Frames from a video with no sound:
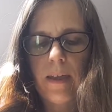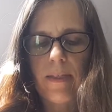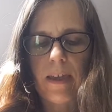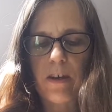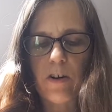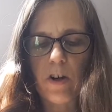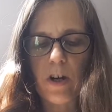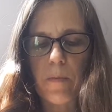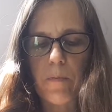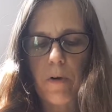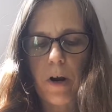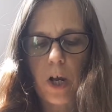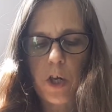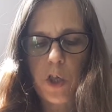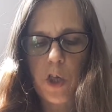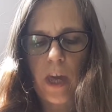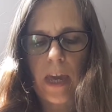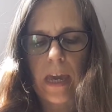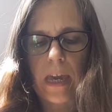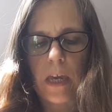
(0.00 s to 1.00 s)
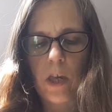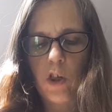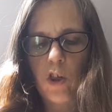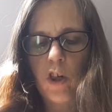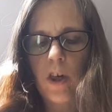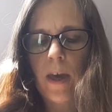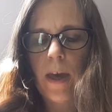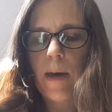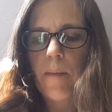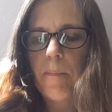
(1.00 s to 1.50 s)
They took a brush
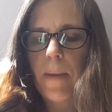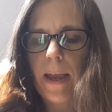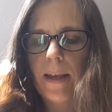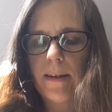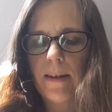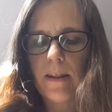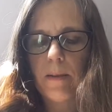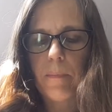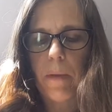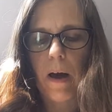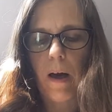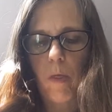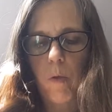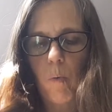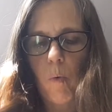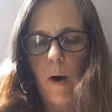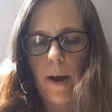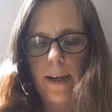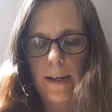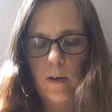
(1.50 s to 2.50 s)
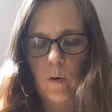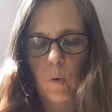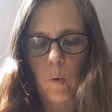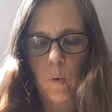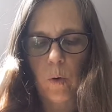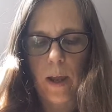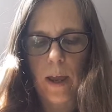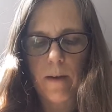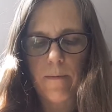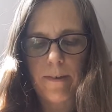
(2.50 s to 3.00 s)
each and painted the bath white
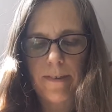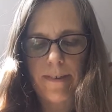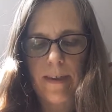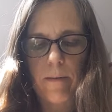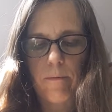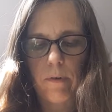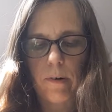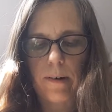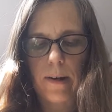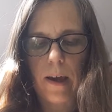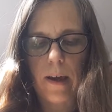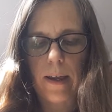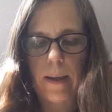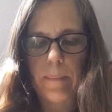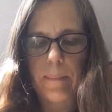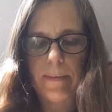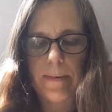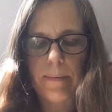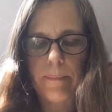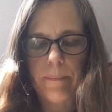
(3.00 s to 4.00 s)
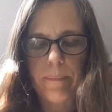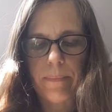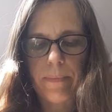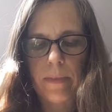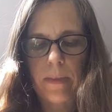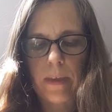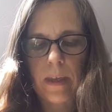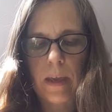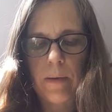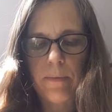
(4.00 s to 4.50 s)
all over several times.
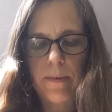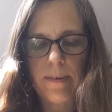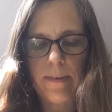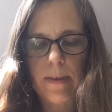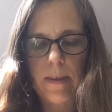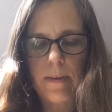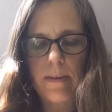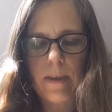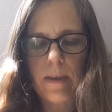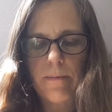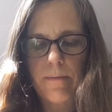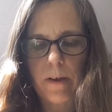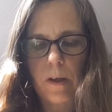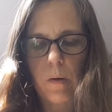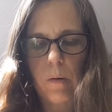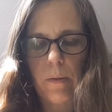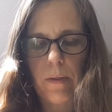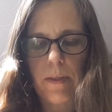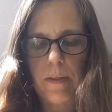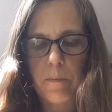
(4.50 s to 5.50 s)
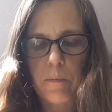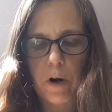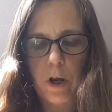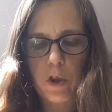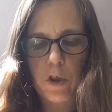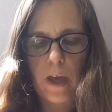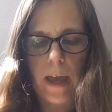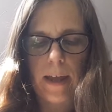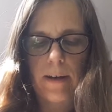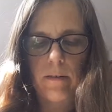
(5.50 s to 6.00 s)
It was difficult that the
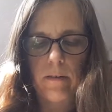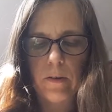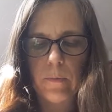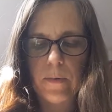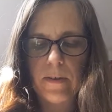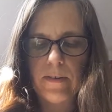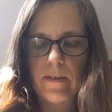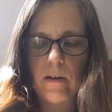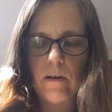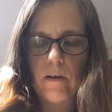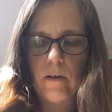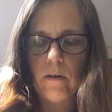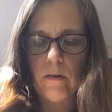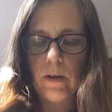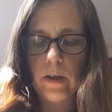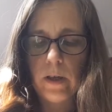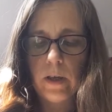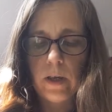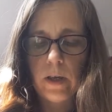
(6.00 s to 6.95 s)
brush handles were so long.